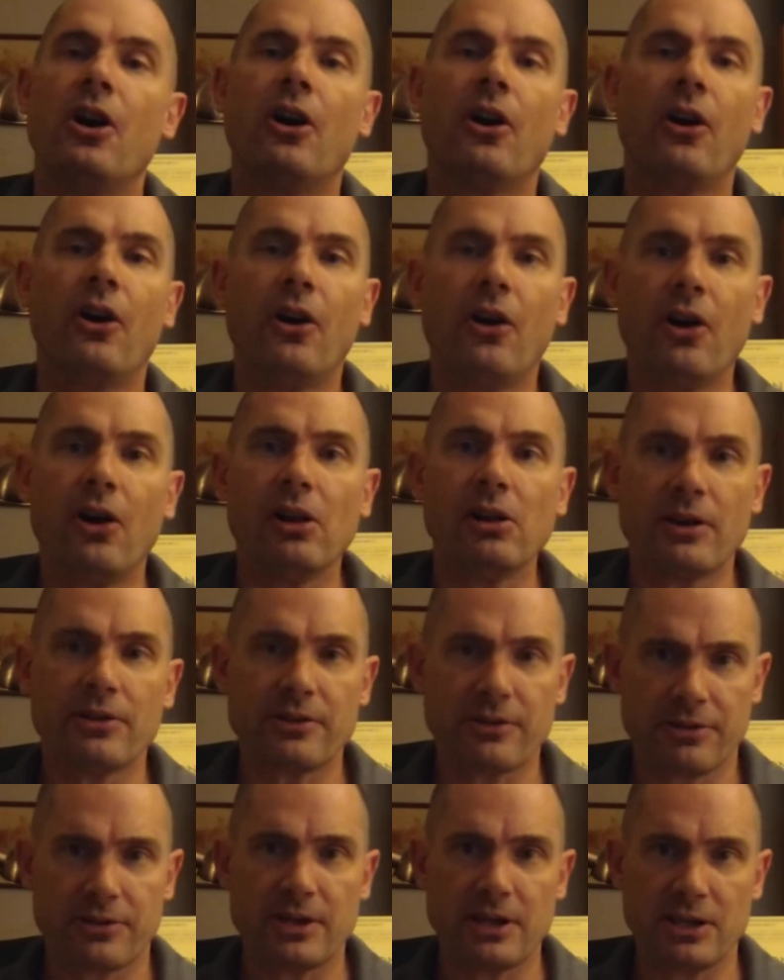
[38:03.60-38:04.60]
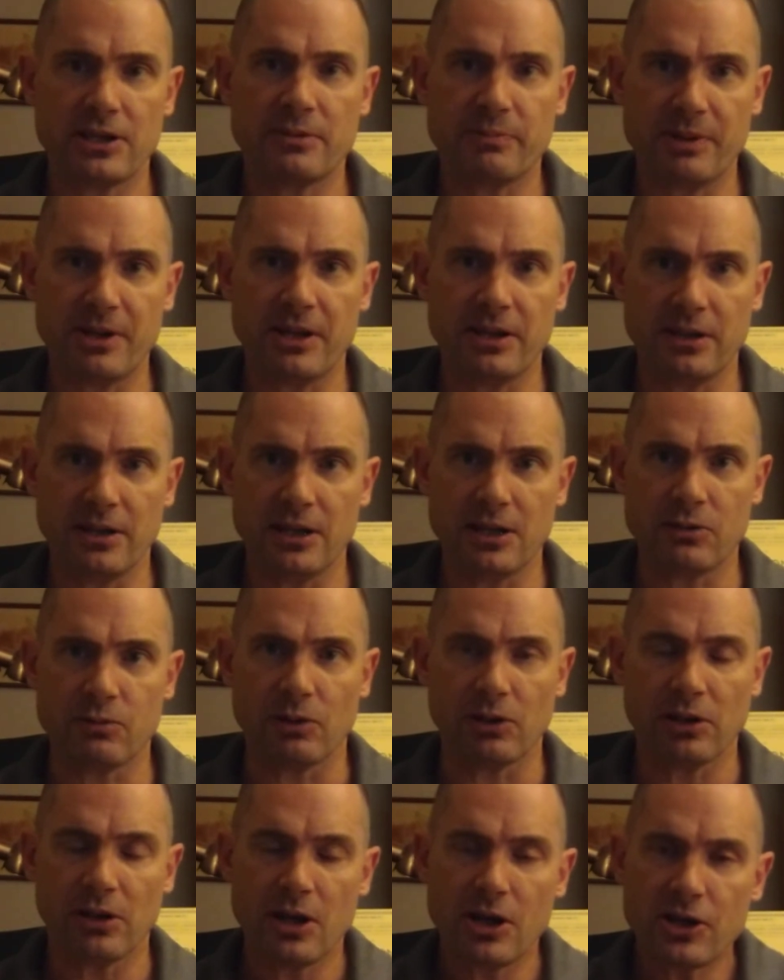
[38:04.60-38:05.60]
All other things being
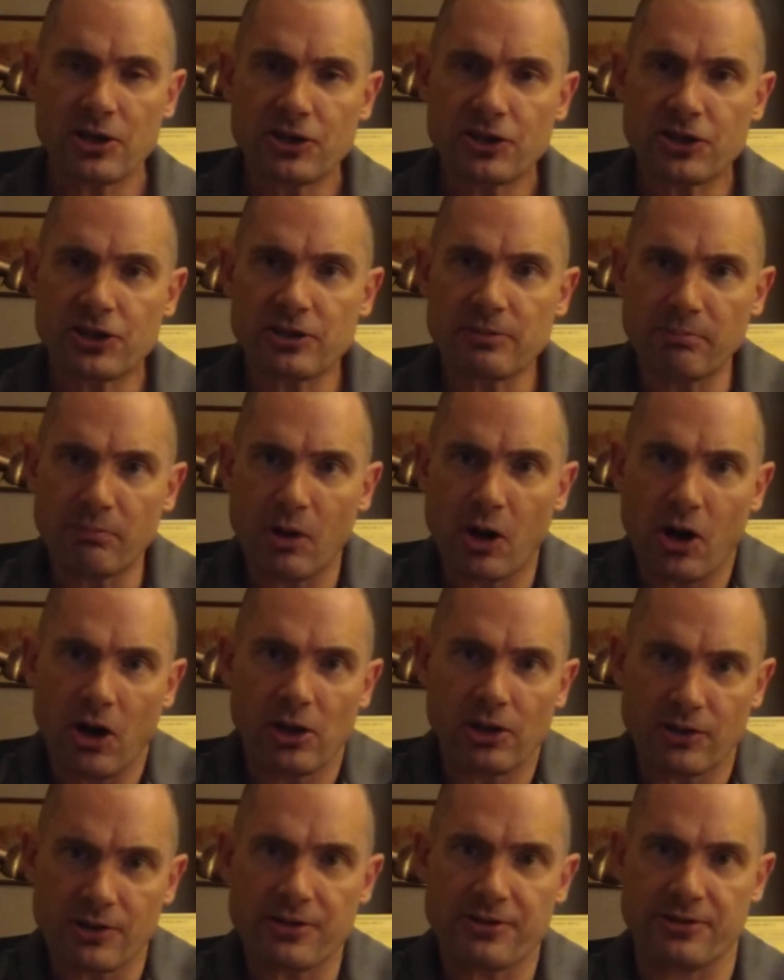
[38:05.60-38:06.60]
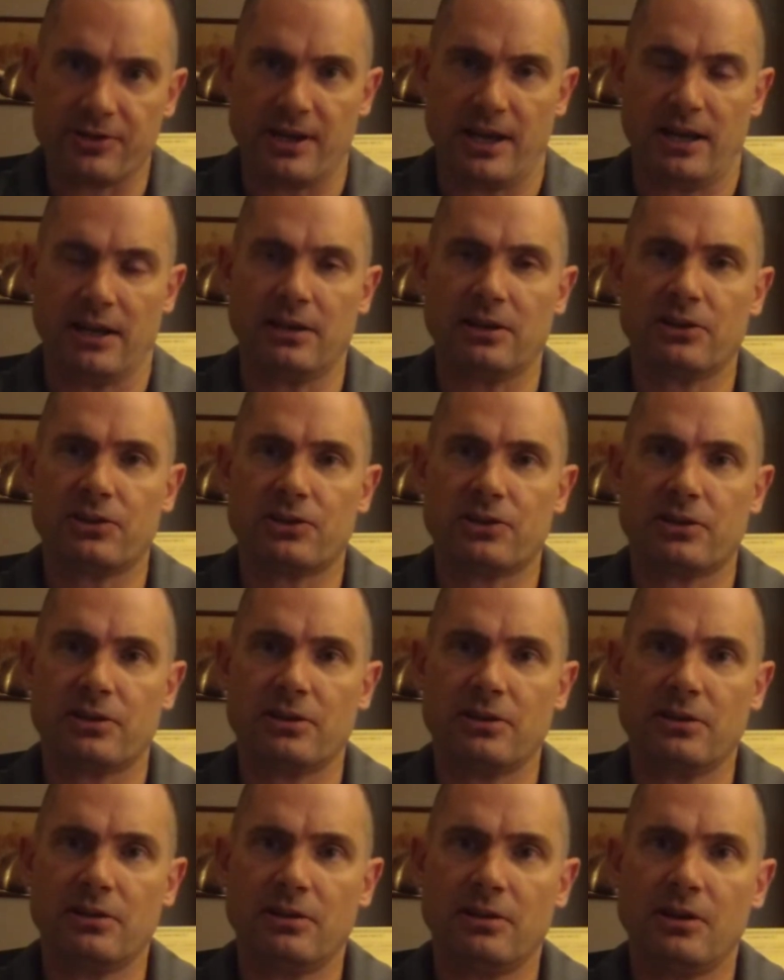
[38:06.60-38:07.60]
equal, smaller things
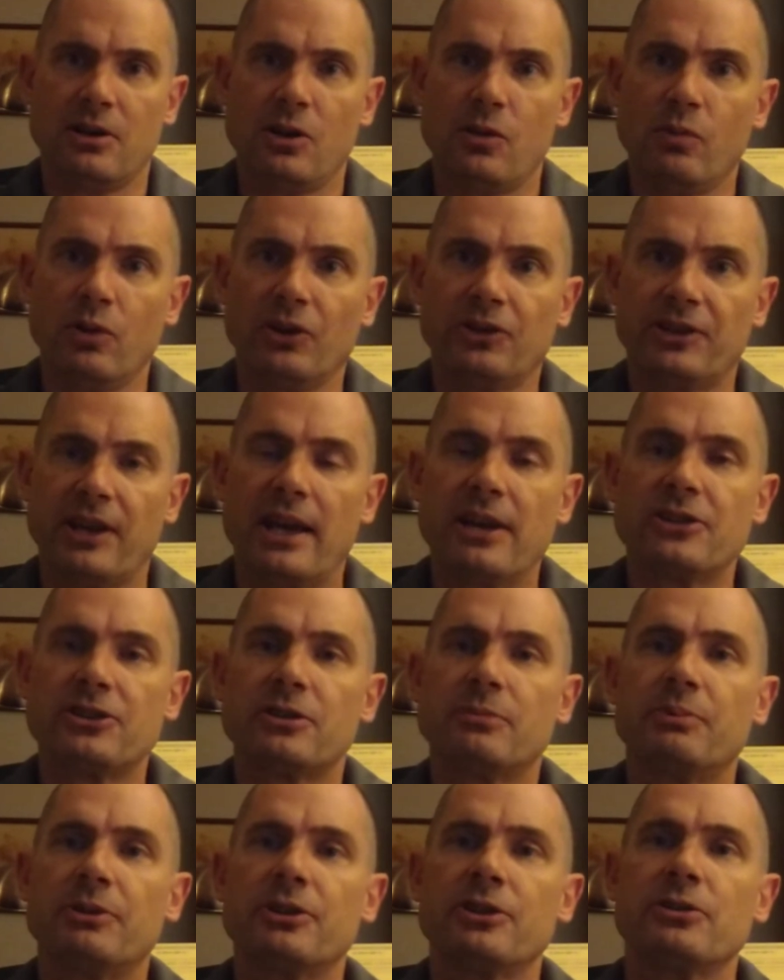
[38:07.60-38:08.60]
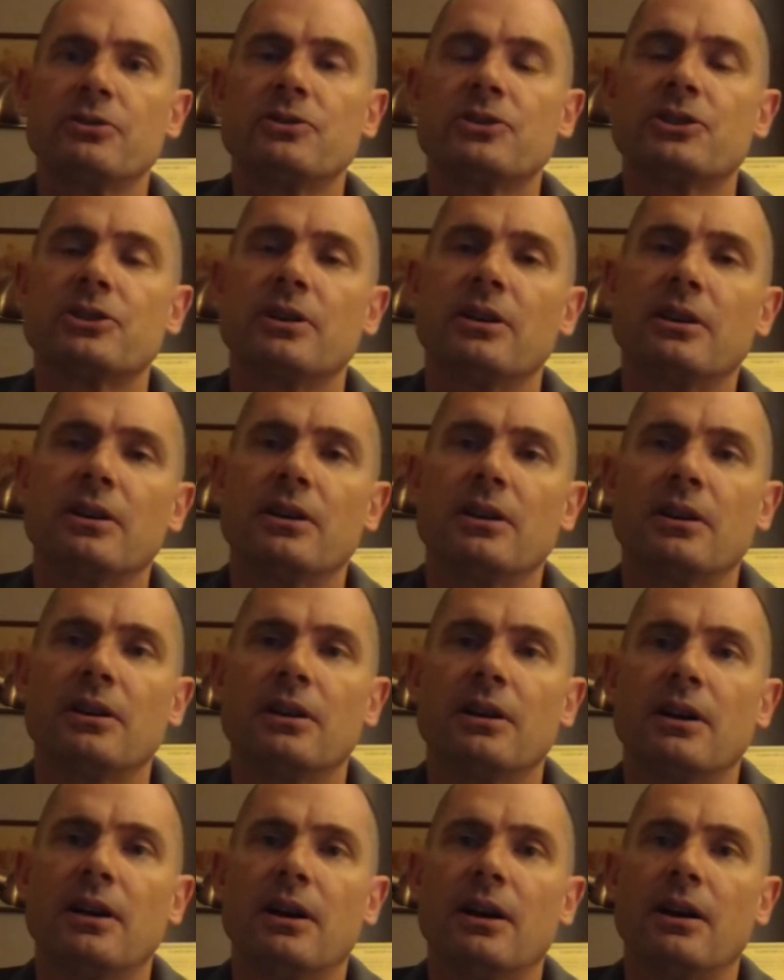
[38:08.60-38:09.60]
will tend to produce
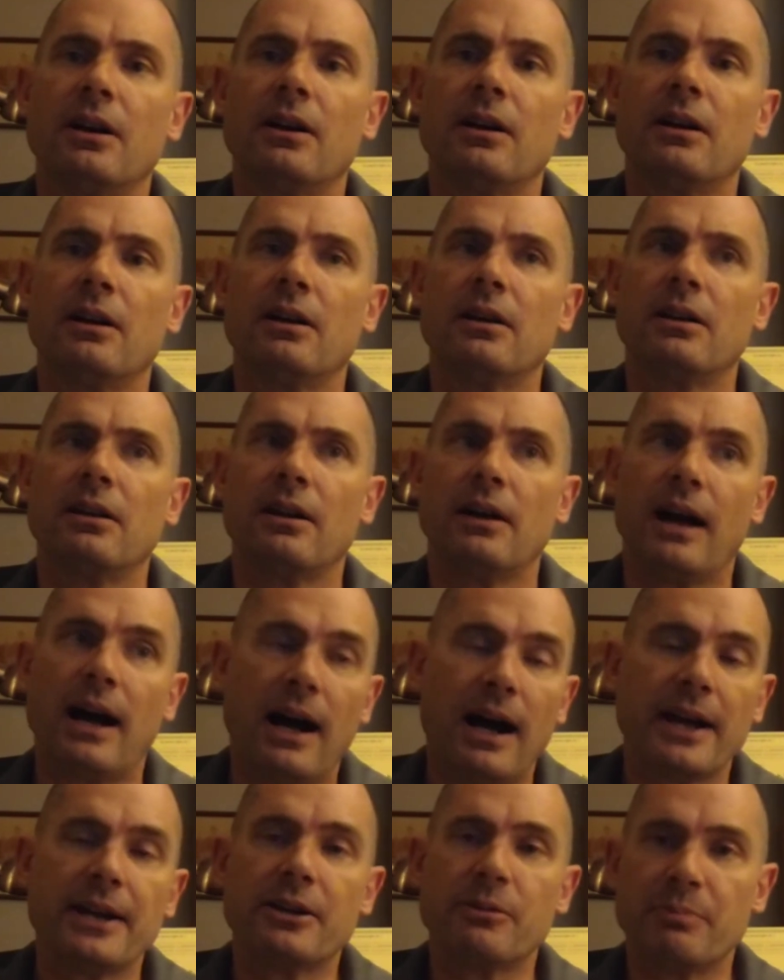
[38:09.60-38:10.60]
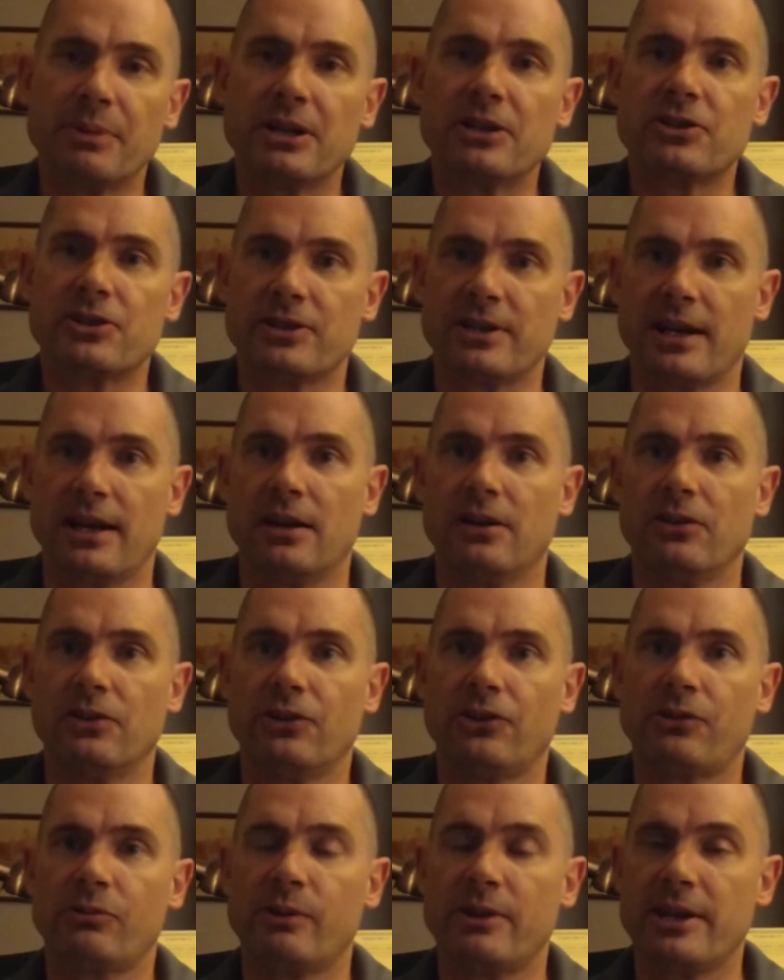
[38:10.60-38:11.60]
higher pitch
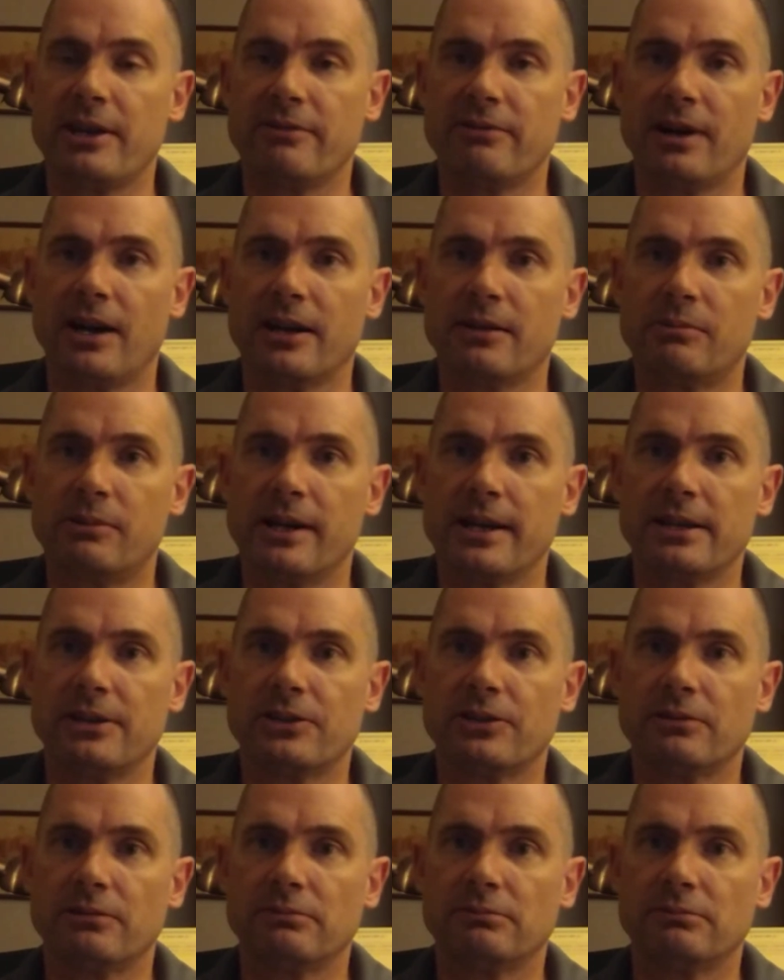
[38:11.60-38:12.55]
sounds when they vibrate,